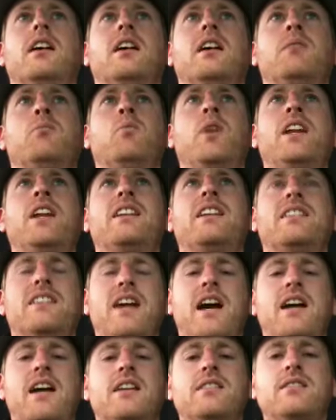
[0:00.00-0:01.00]
And when it
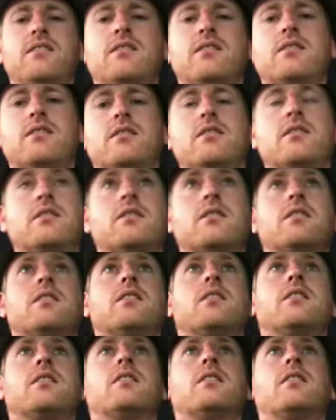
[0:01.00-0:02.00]
does,
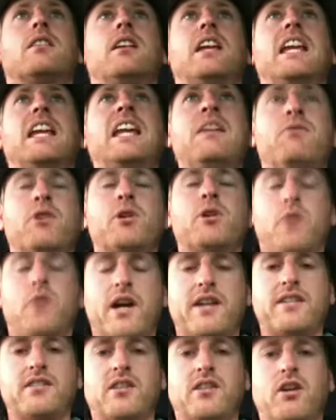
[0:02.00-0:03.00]

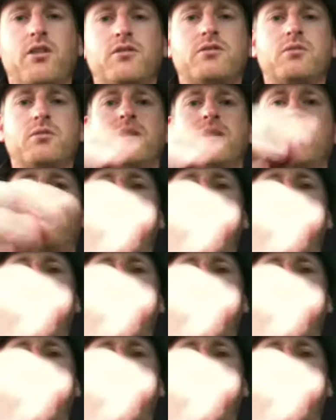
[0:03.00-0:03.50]
everyone is going to be